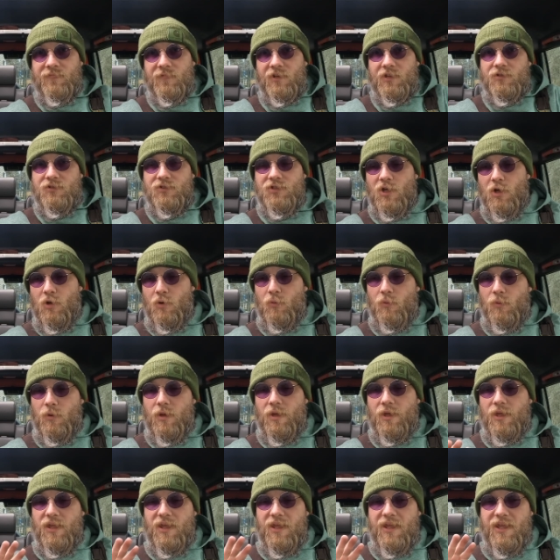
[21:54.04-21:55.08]
so
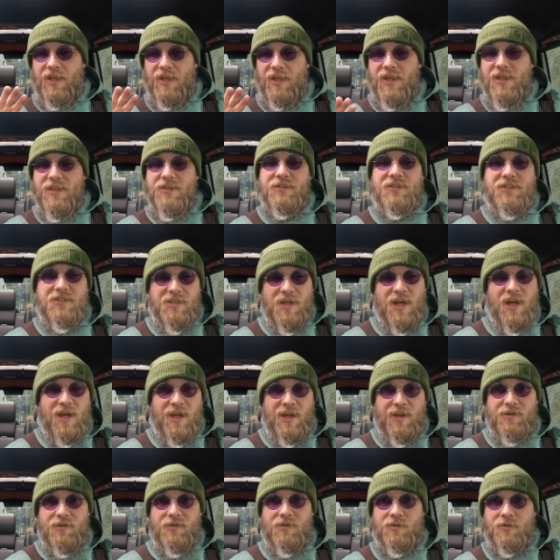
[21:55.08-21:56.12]

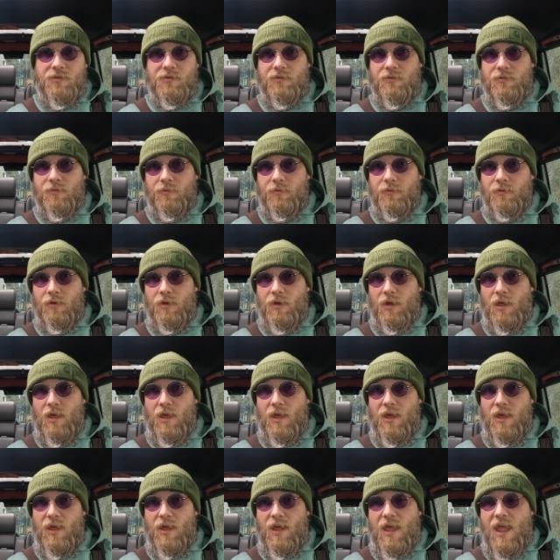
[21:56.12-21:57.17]
inside
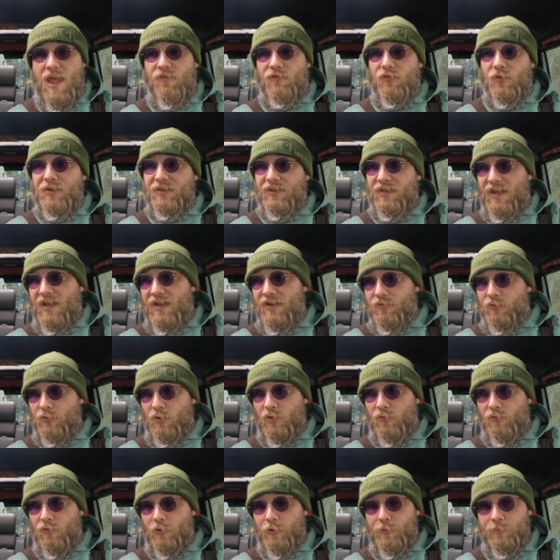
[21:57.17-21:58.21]
every Land
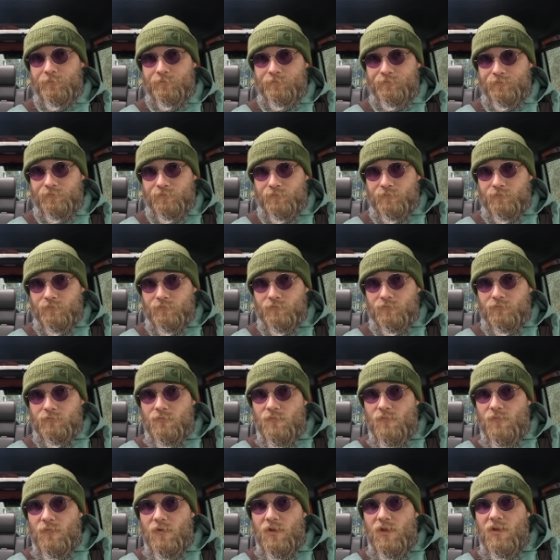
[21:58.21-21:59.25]
Rover,
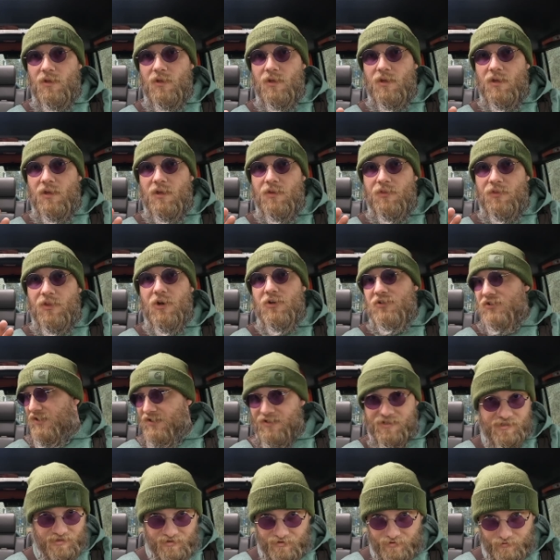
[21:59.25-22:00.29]
there's a
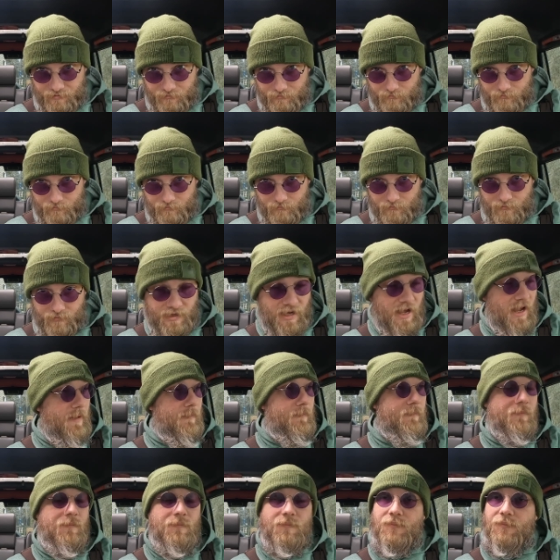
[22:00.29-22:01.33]
leak, okay?
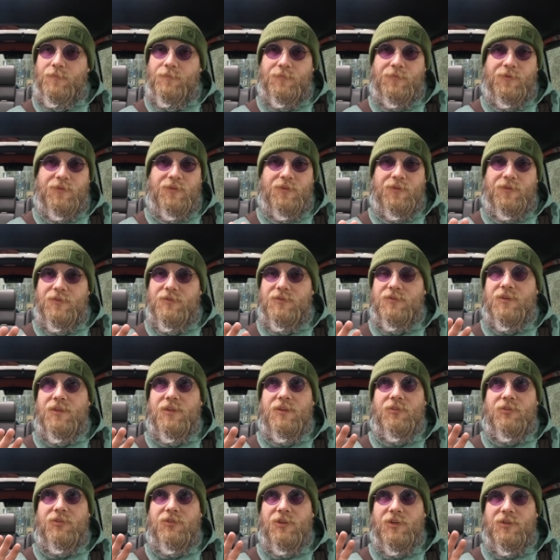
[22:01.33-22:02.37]

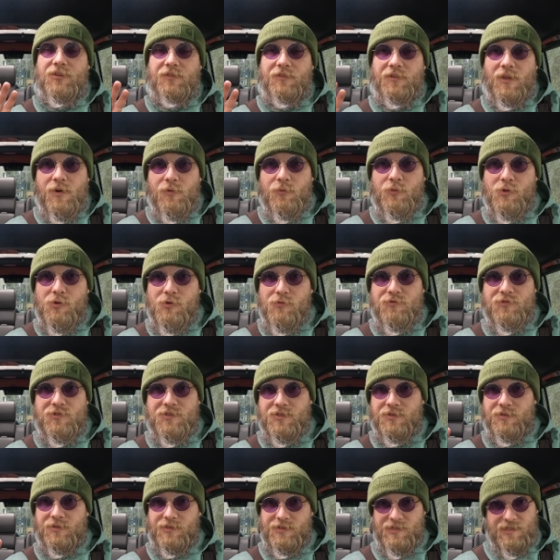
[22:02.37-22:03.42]
The
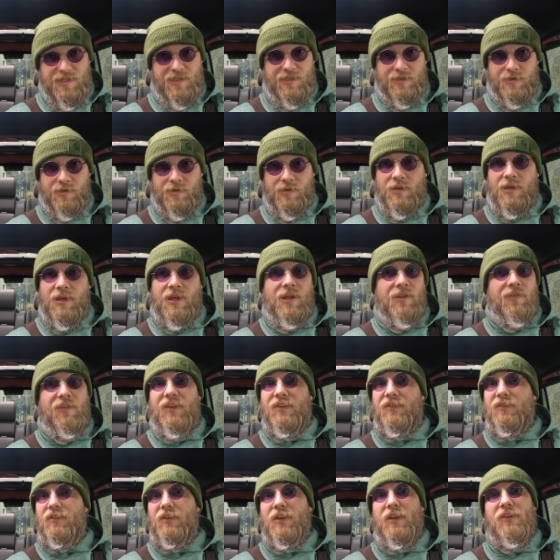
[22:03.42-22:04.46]
sunroofs leak.
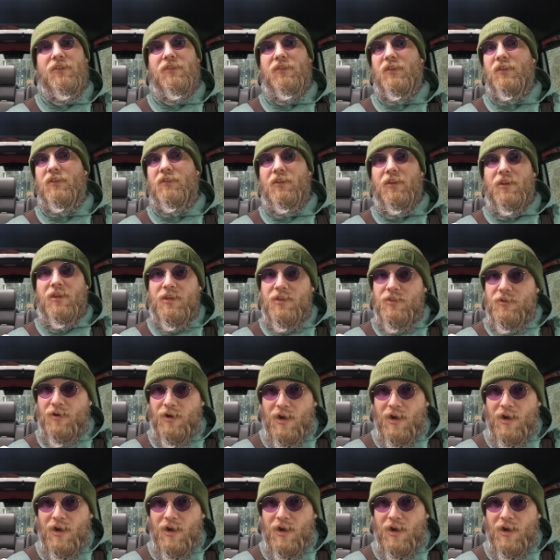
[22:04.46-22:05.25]
It's either